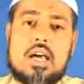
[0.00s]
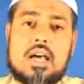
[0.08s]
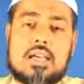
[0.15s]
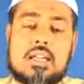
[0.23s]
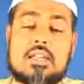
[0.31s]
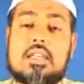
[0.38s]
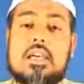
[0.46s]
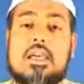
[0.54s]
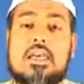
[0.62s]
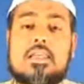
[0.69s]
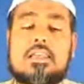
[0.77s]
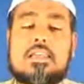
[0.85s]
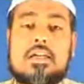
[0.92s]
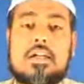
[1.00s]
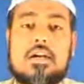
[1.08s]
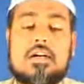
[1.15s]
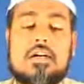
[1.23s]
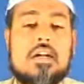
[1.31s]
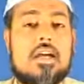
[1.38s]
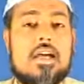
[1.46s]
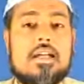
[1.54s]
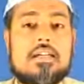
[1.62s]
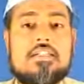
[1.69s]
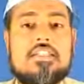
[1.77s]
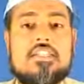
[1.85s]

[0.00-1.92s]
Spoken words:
And there are at